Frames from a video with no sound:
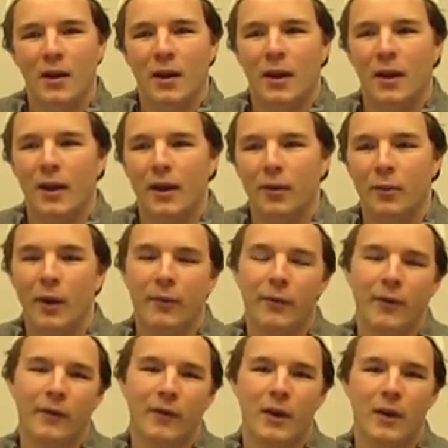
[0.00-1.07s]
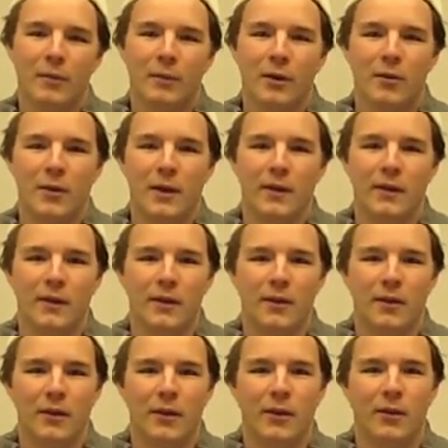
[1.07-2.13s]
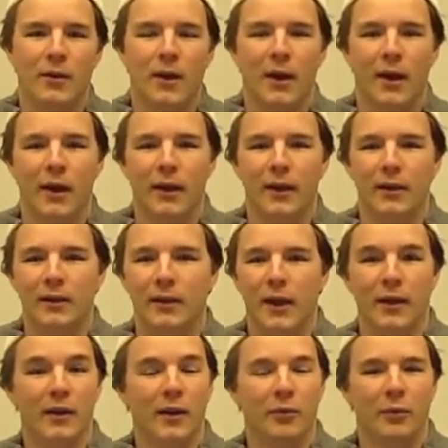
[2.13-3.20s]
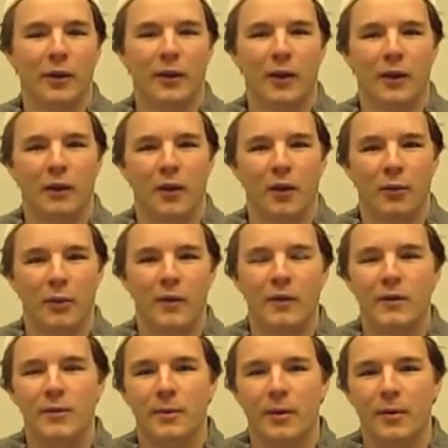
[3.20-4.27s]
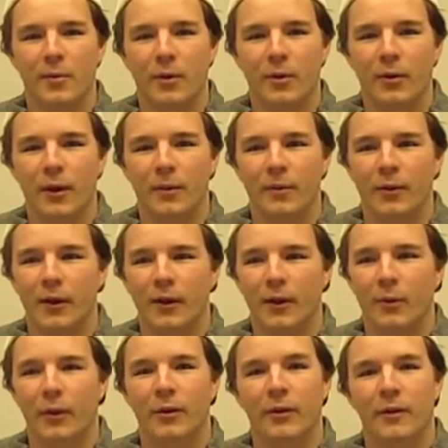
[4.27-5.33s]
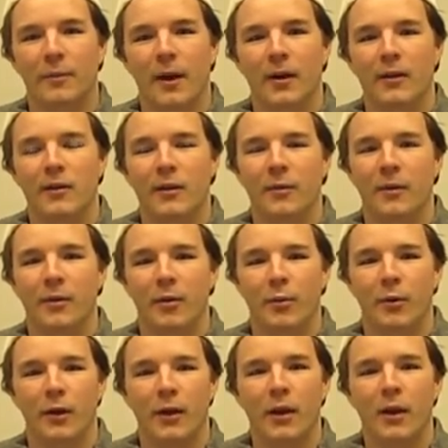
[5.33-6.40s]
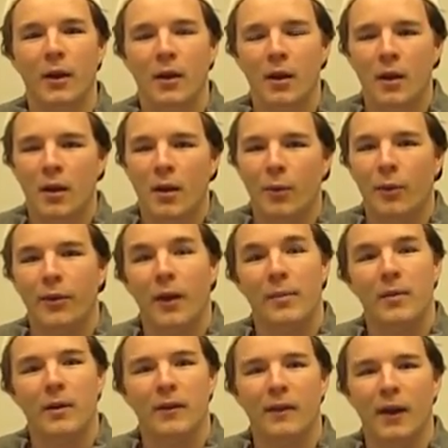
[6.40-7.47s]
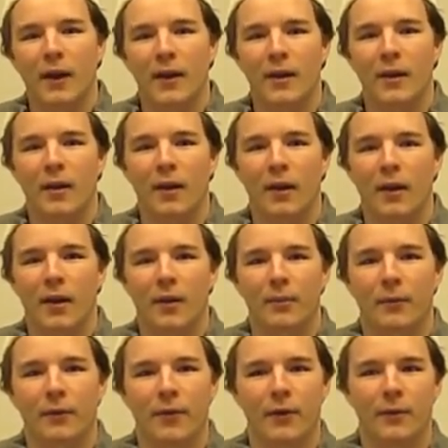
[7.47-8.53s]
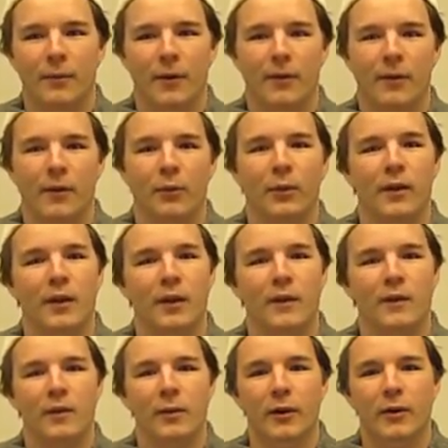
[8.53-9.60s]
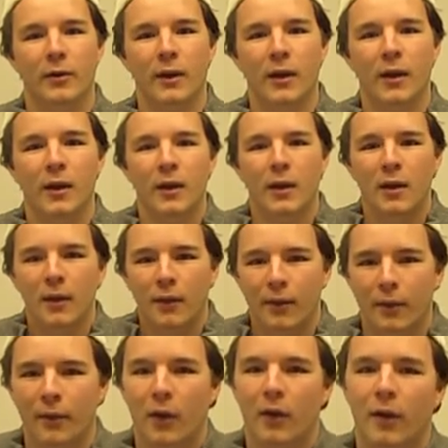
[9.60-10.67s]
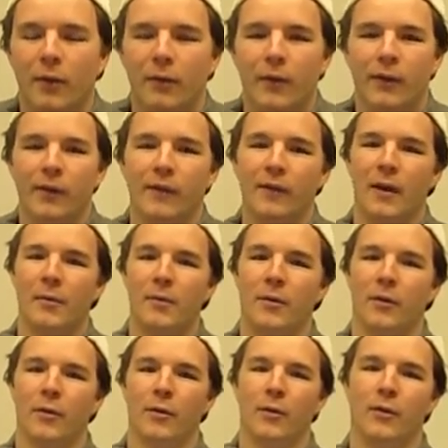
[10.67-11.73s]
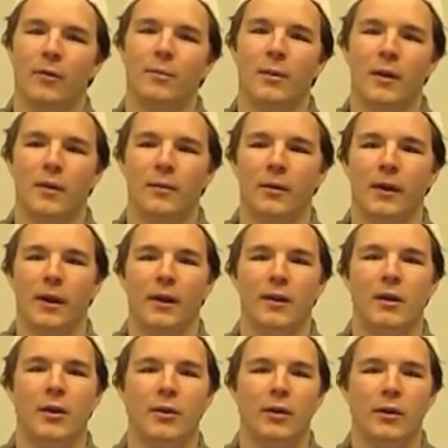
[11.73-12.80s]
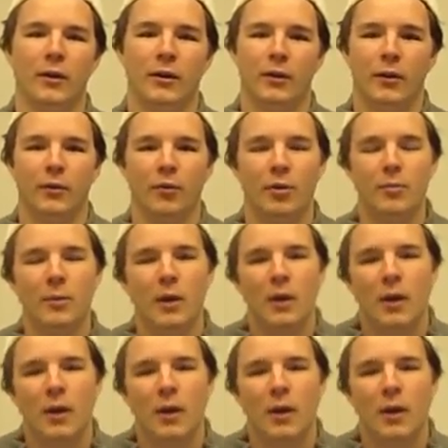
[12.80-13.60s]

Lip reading: And when I first came to Queen's a year ago, I hadn't really done a lot of research about the program, so I didn't know what to expect in terms of group work. With that being said, first semester, they really ease you into it. A lot of the first assignments are based around getting to know your group.